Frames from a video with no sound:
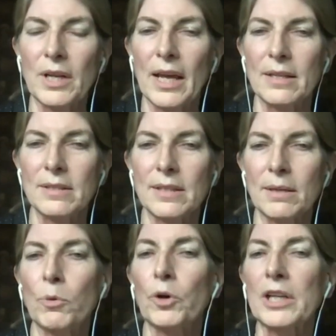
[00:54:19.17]
as the
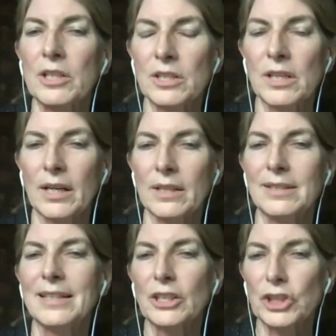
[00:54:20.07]
mortgage
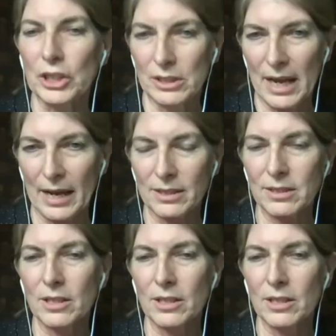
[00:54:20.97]
deduction tax.